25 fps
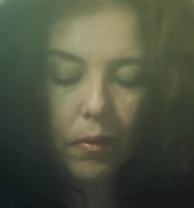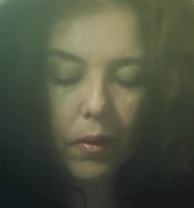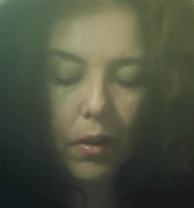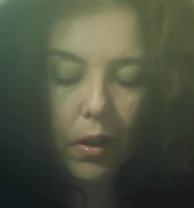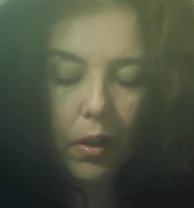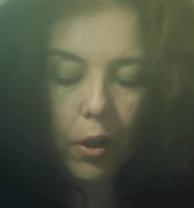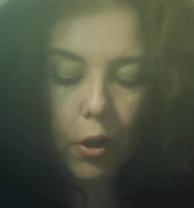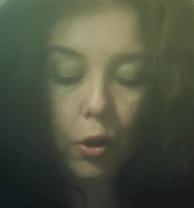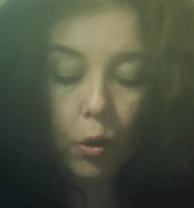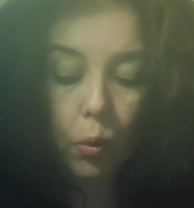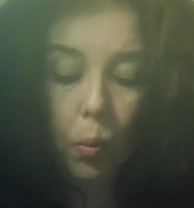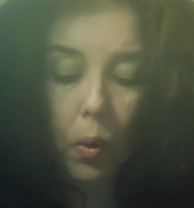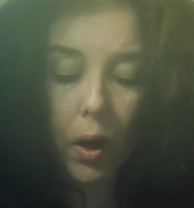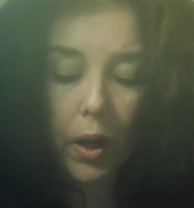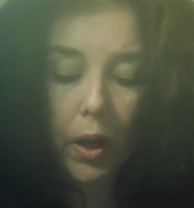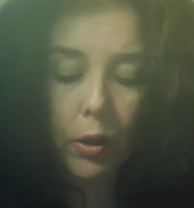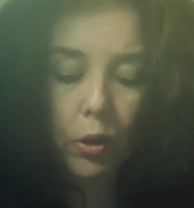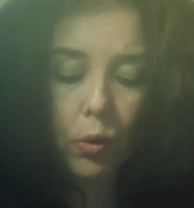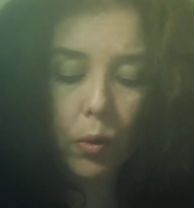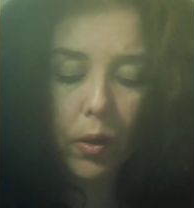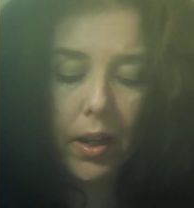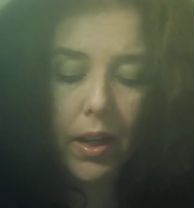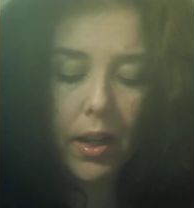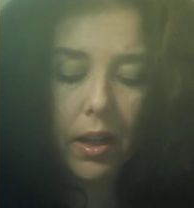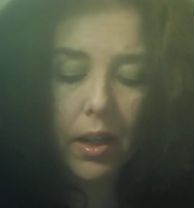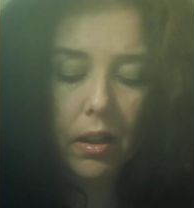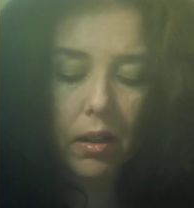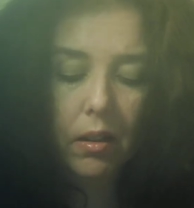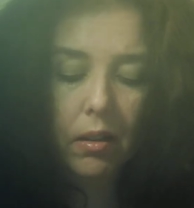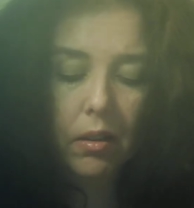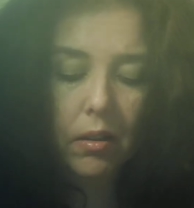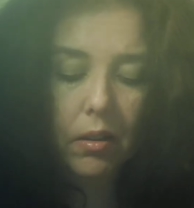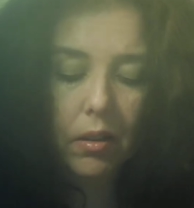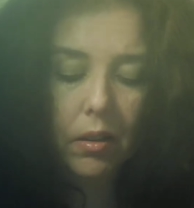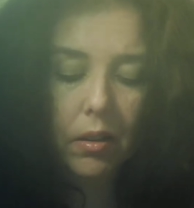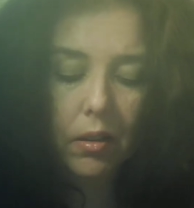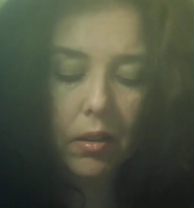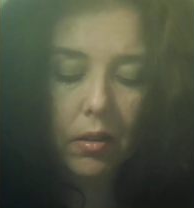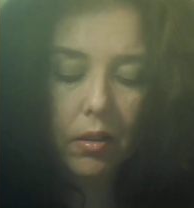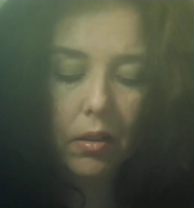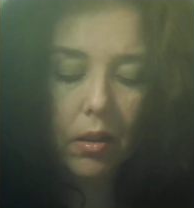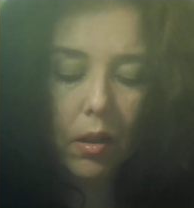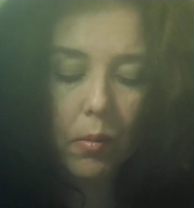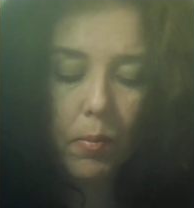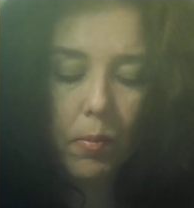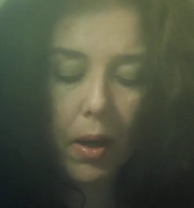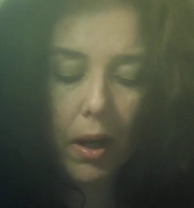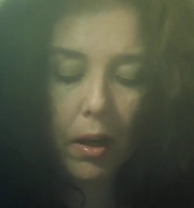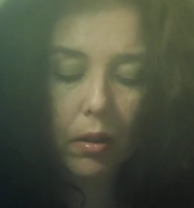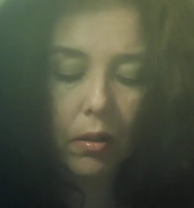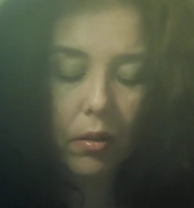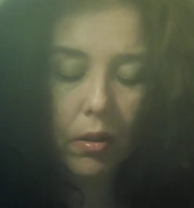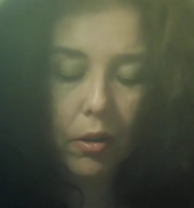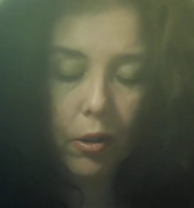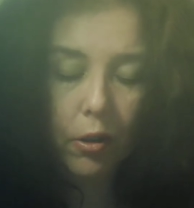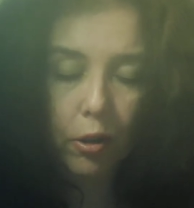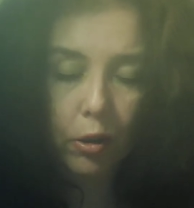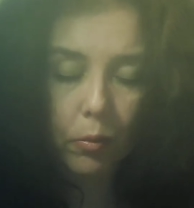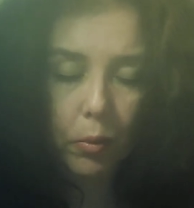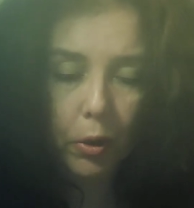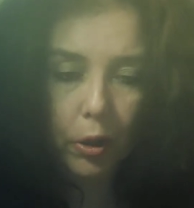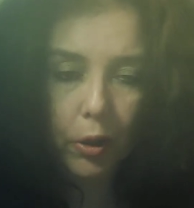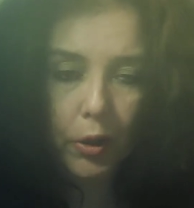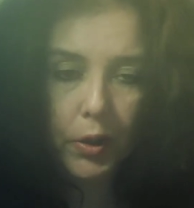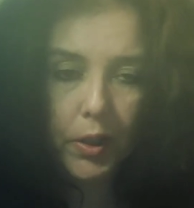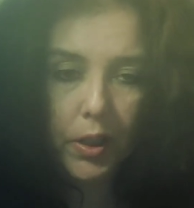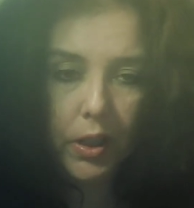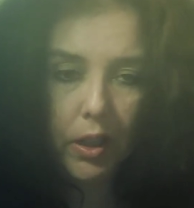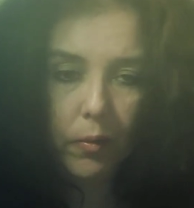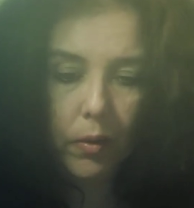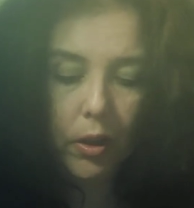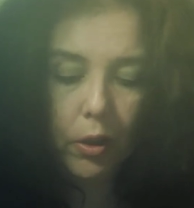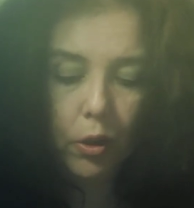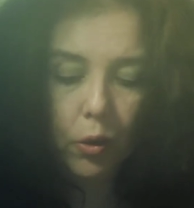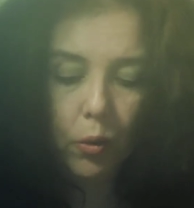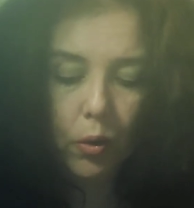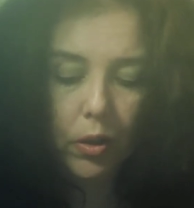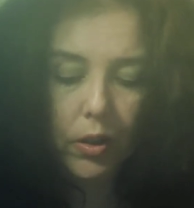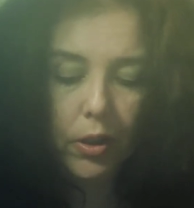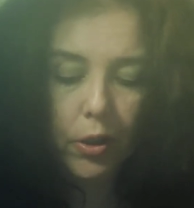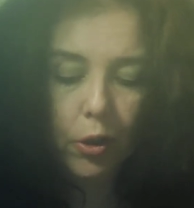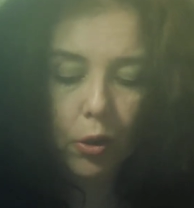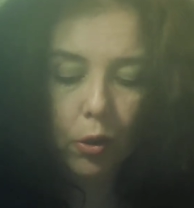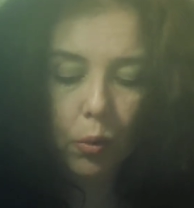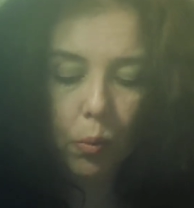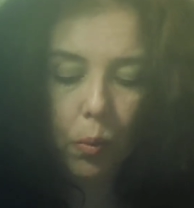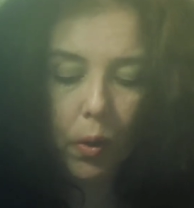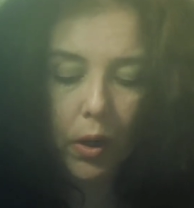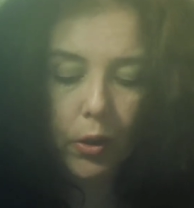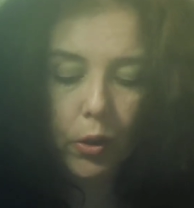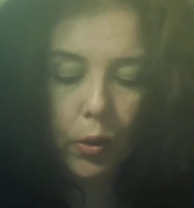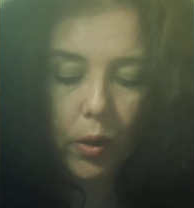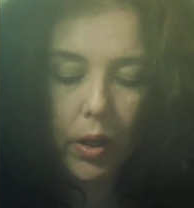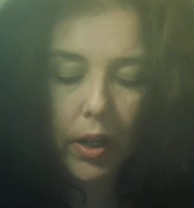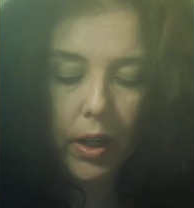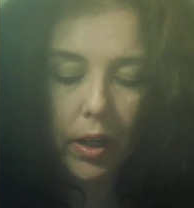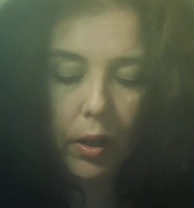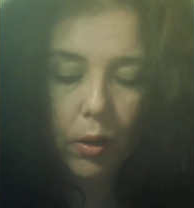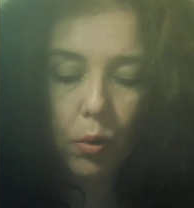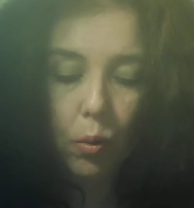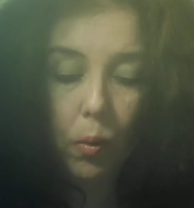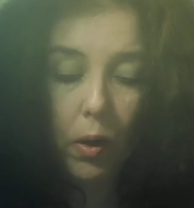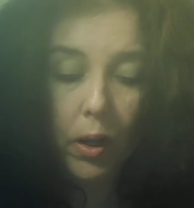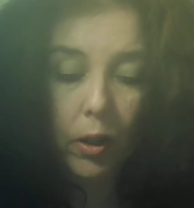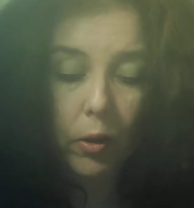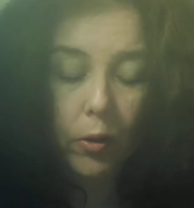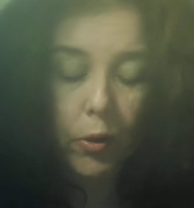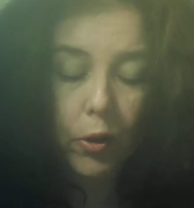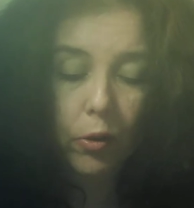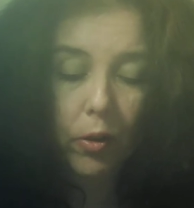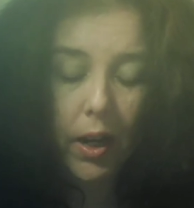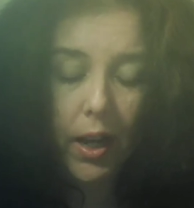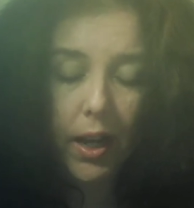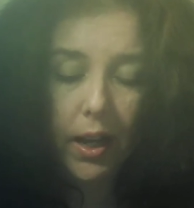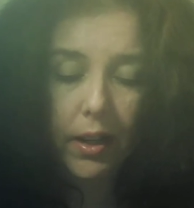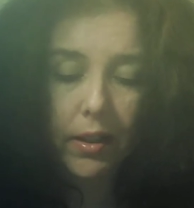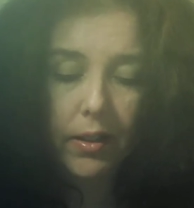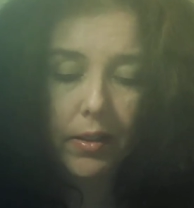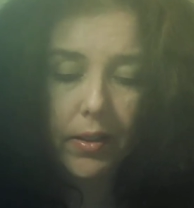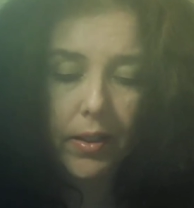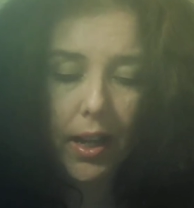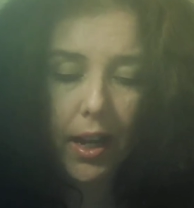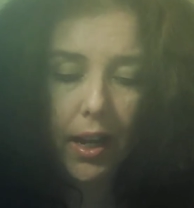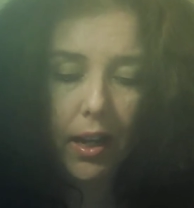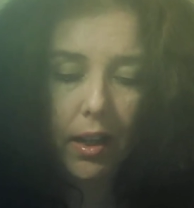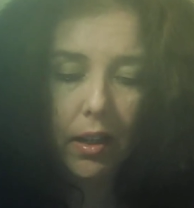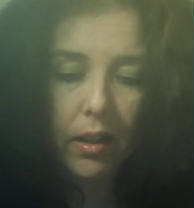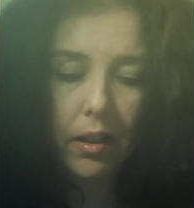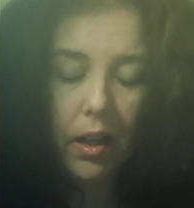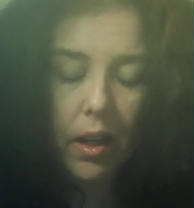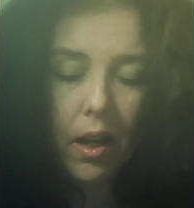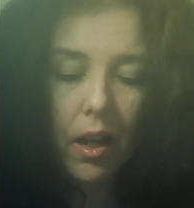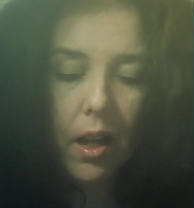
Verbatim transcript: you're wondering about your person of interest, you're wondering where their head is at.